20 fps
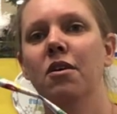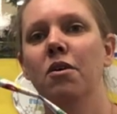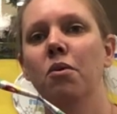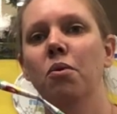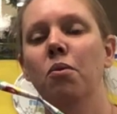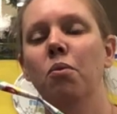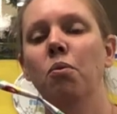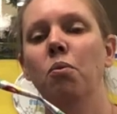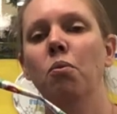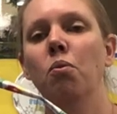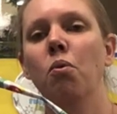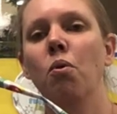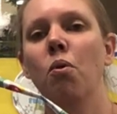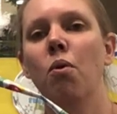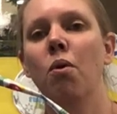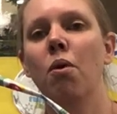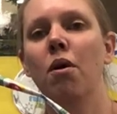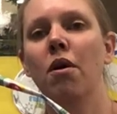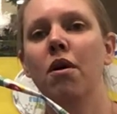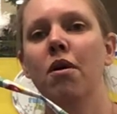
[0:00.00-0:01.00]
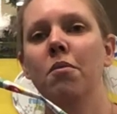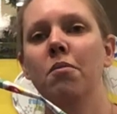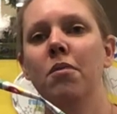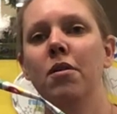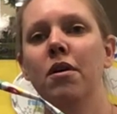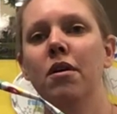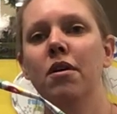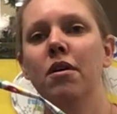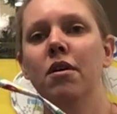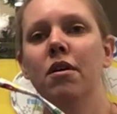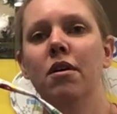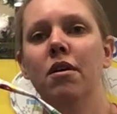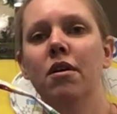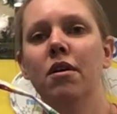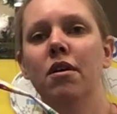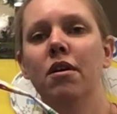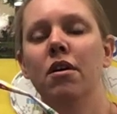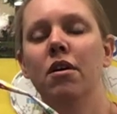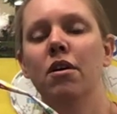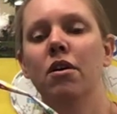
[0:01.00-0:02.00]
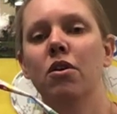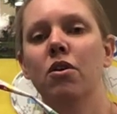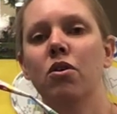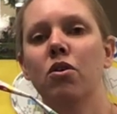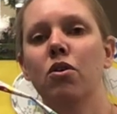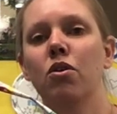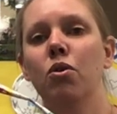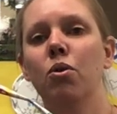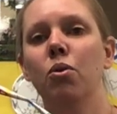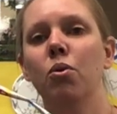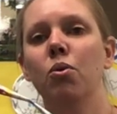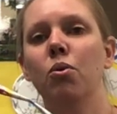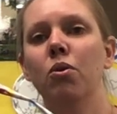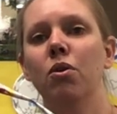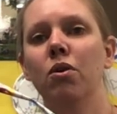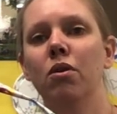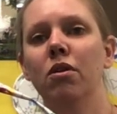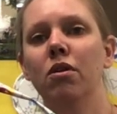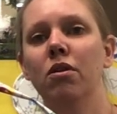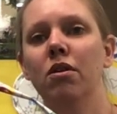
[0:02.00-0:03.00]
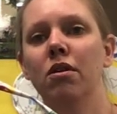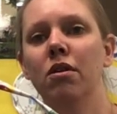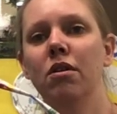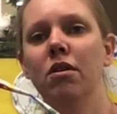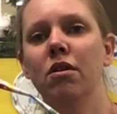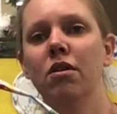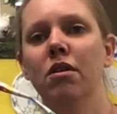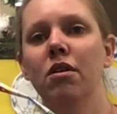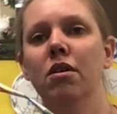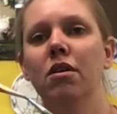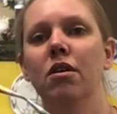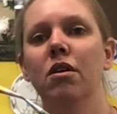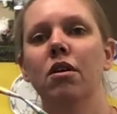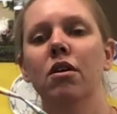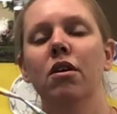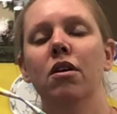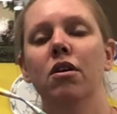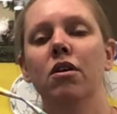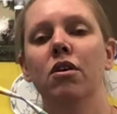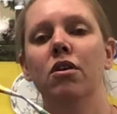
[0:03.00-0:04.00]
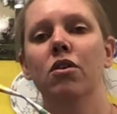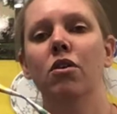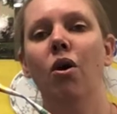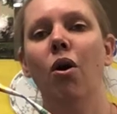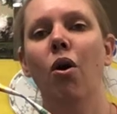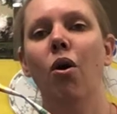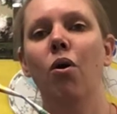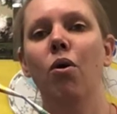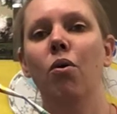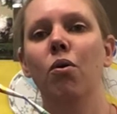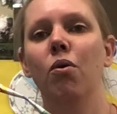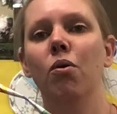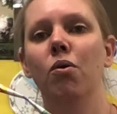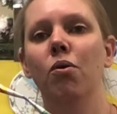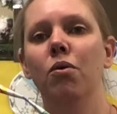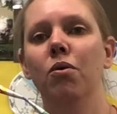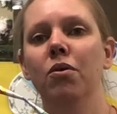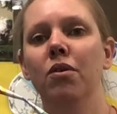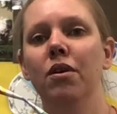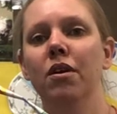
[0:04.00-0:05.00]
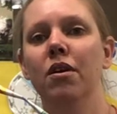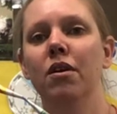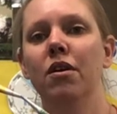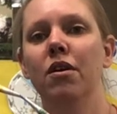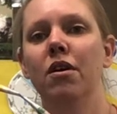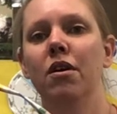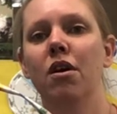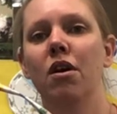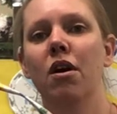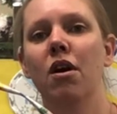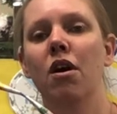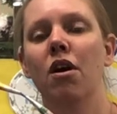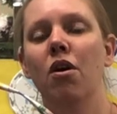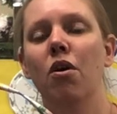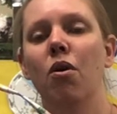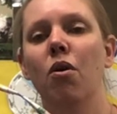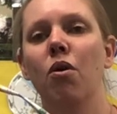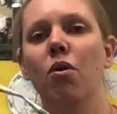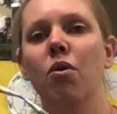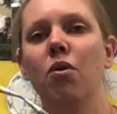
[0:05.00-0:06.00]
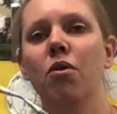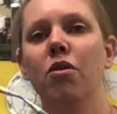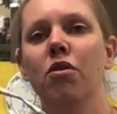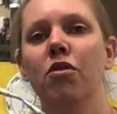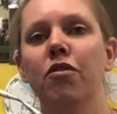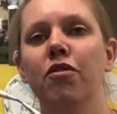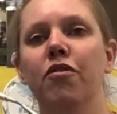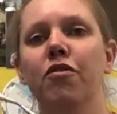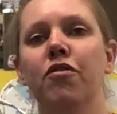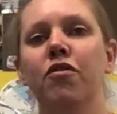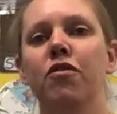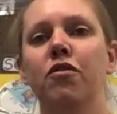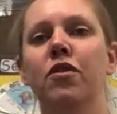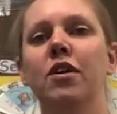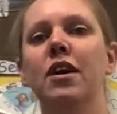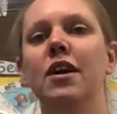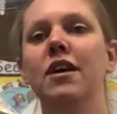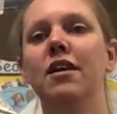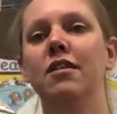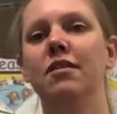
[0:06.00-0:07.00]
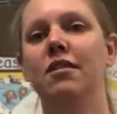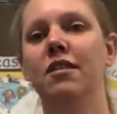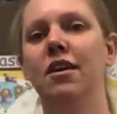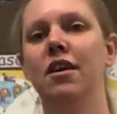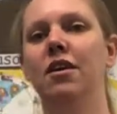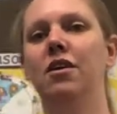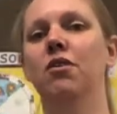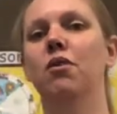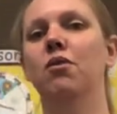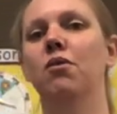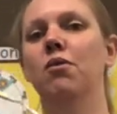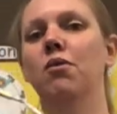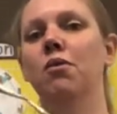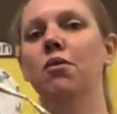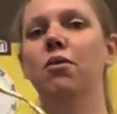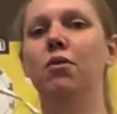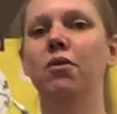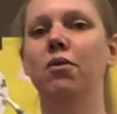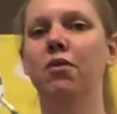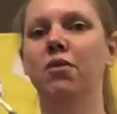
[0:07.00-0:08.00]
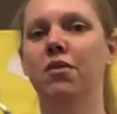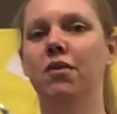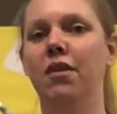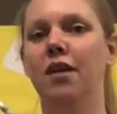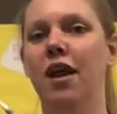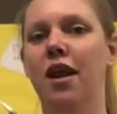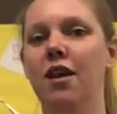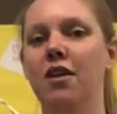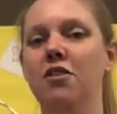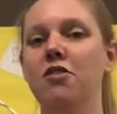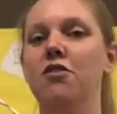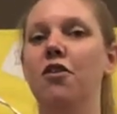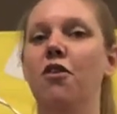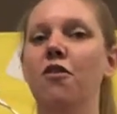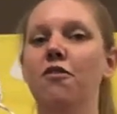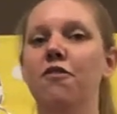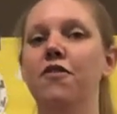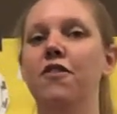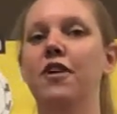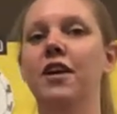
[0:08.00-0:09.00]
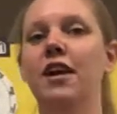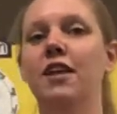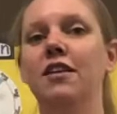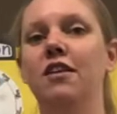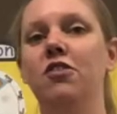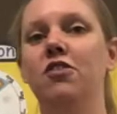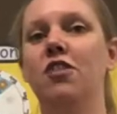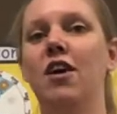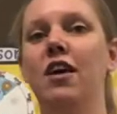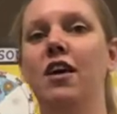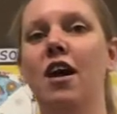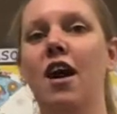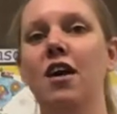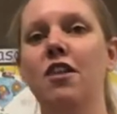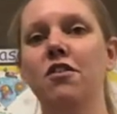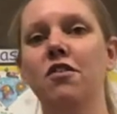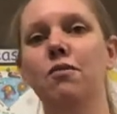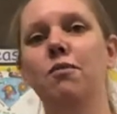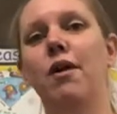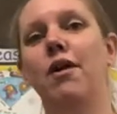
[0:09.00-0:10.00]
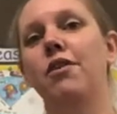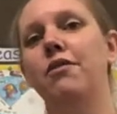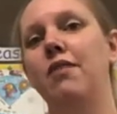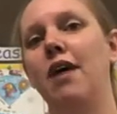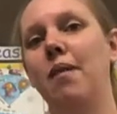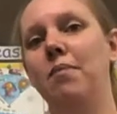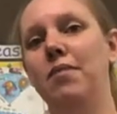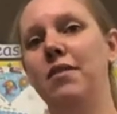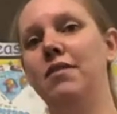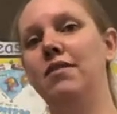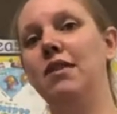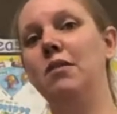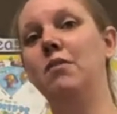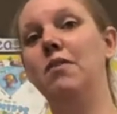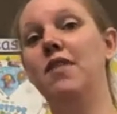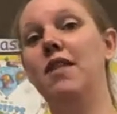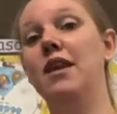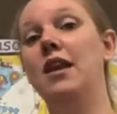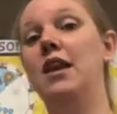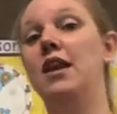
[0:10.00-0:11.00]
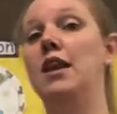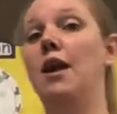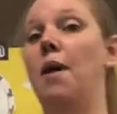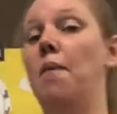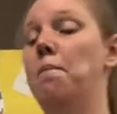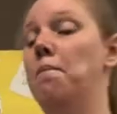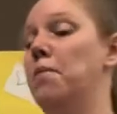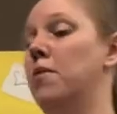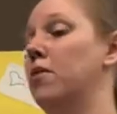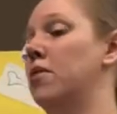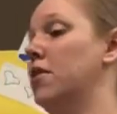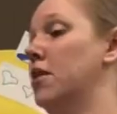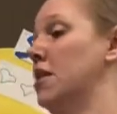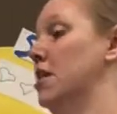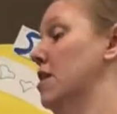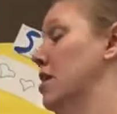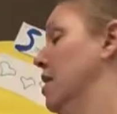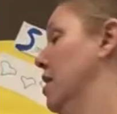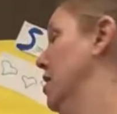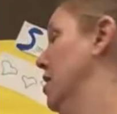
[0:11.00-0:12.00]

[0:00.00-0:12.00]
warm, cool, cold, or freezing cold? And don't forget to check on your weather app to see what the number is